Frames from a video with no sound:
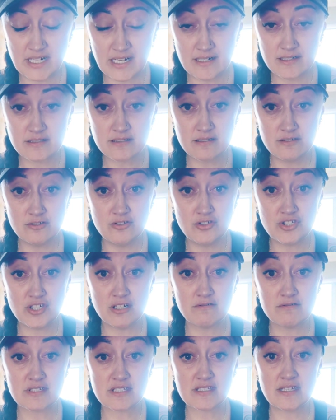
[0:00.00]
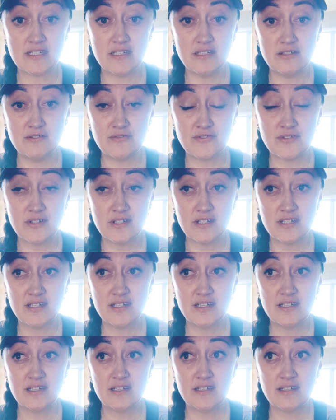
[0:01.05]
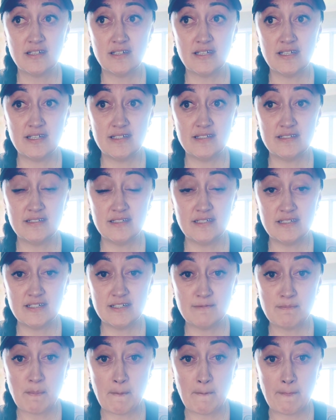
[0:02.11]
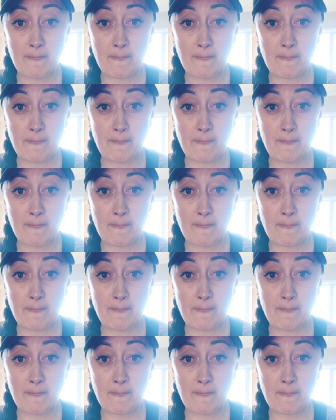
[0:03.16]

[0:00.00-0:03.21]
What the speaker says: Ask and you shall receive. And yeah,